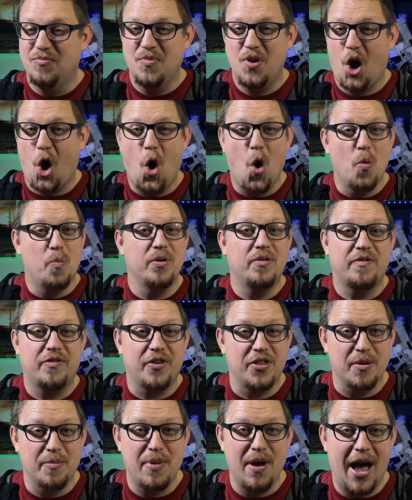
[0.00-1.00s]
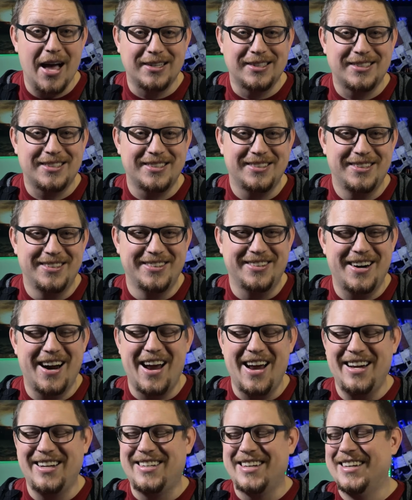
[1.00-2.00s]
hoping for the best,
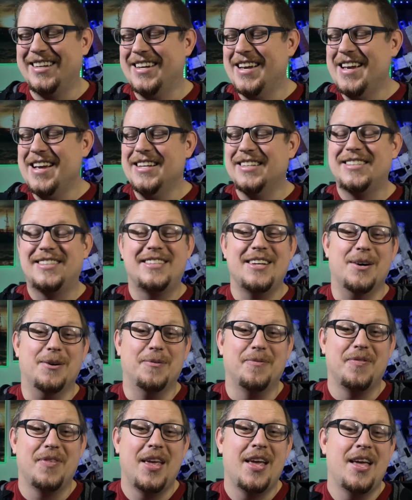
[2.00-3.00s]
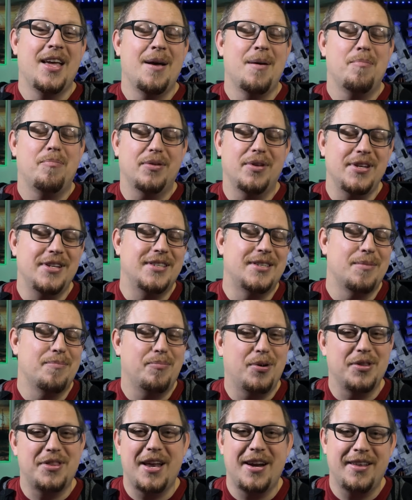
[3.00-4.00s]
right? So please
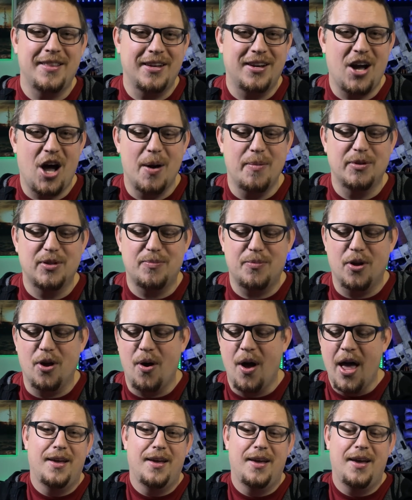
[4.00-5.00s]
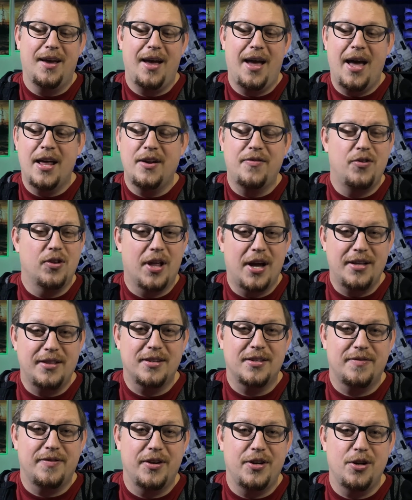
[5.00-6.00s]
put that in the comments below. And if you like this
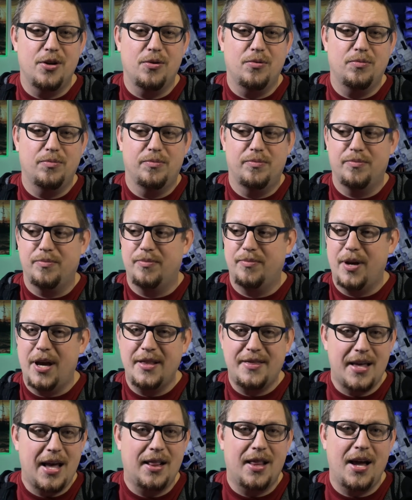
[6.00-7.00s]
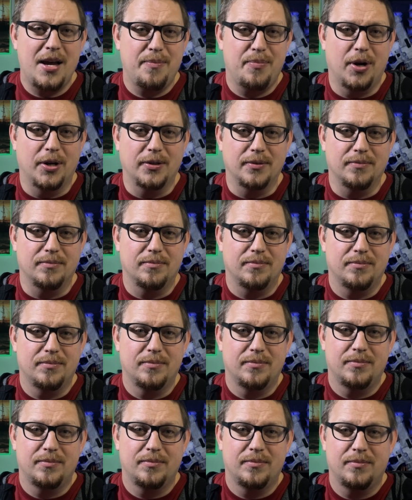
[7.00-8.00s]
video, hit that like button.
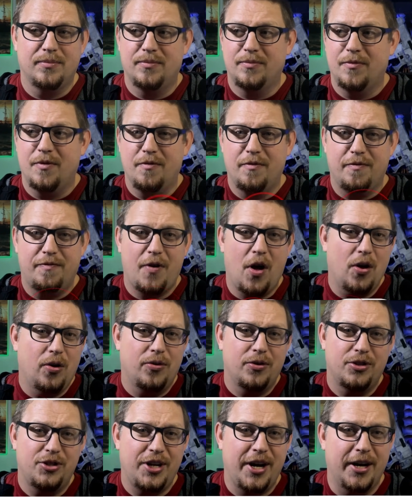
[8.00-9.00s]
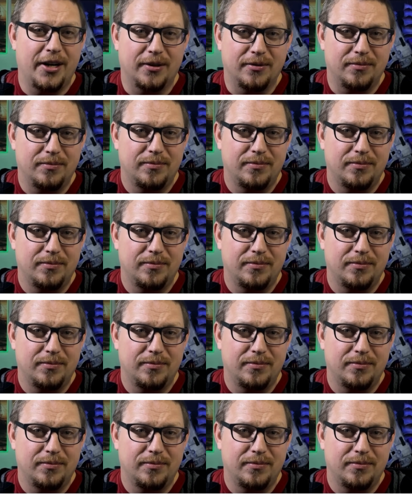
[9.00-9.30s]
Follow the channel.